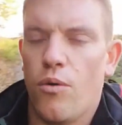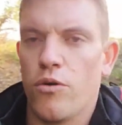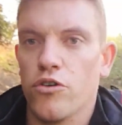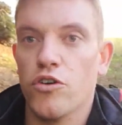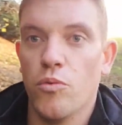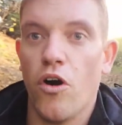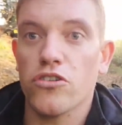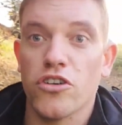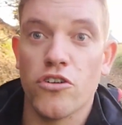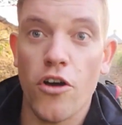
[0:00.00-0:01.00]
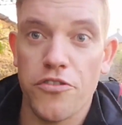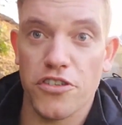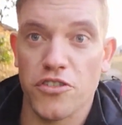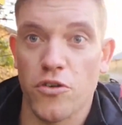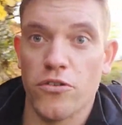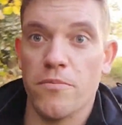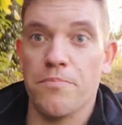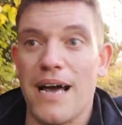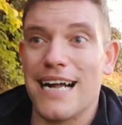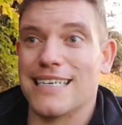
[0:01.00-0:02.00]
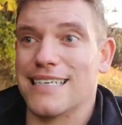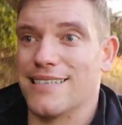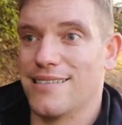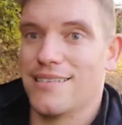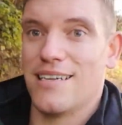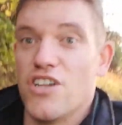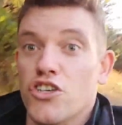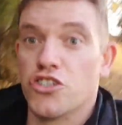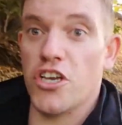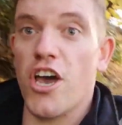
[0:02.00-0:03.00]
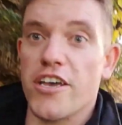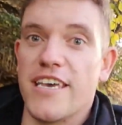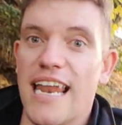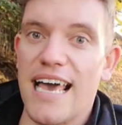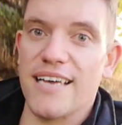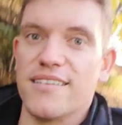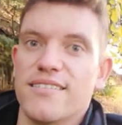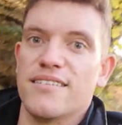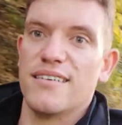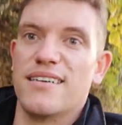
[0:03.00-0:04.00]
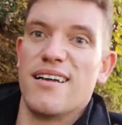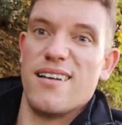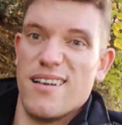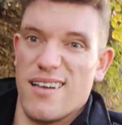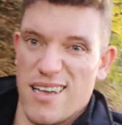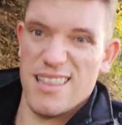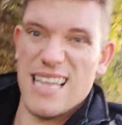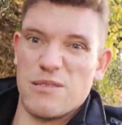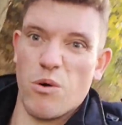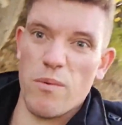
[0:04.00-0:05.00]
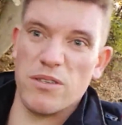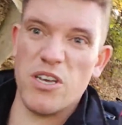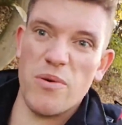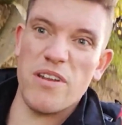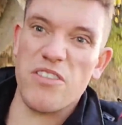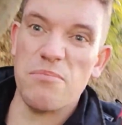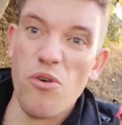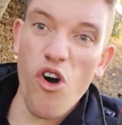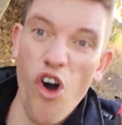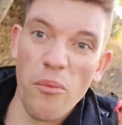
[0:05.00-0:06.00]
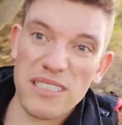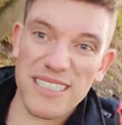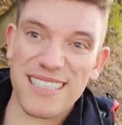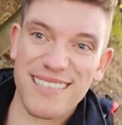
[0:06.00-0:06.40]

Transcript: we're going to walk to Cotherstone and back, circular. That's what we're doing at the moment.